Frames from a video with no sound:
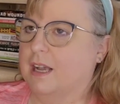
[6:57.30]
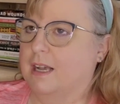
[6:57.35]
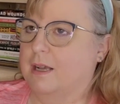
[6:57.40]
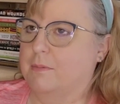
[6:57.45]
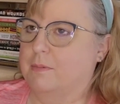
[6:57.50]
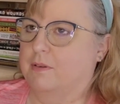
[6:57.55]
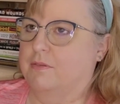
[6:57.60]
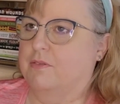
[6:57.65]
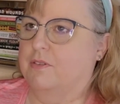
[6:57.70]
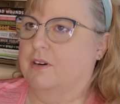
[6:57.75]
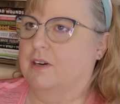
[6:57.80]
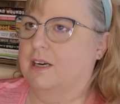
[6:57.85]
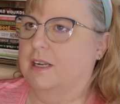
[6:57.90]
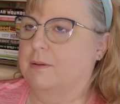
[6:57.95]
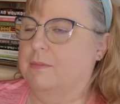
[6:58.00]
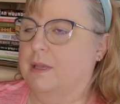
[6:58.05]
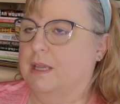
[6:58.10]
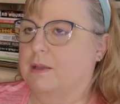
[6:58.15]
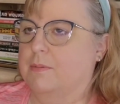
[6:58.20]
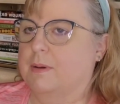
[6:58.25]
on before
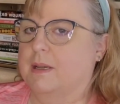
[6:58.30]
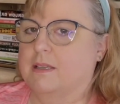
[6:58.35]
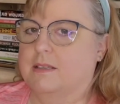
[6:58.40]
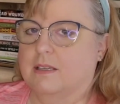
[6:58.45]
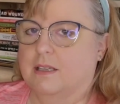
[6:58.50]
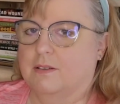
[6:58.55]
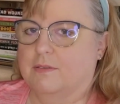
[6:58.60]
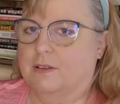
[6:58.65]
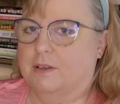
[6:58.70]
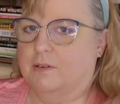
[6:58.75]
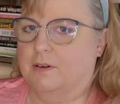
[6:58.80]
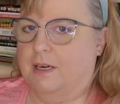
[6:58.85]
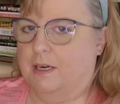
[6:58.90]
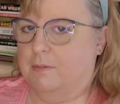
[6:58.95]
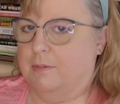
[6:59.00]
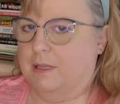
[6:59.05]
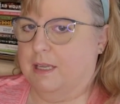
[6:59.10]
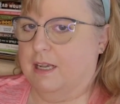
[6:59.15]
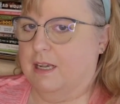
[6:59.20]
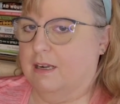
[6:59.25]
I make myself
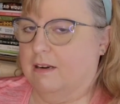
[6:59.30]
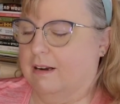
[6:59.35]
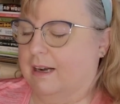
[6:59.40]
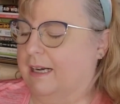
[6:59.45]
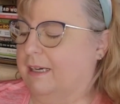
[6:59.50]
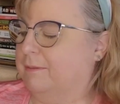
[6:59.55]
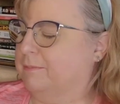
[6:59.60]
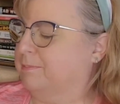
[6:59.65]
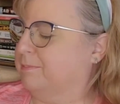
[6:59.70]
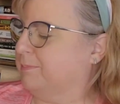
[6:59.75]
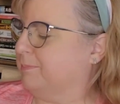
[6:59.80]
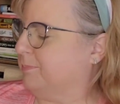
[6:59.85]
incredibly hungry.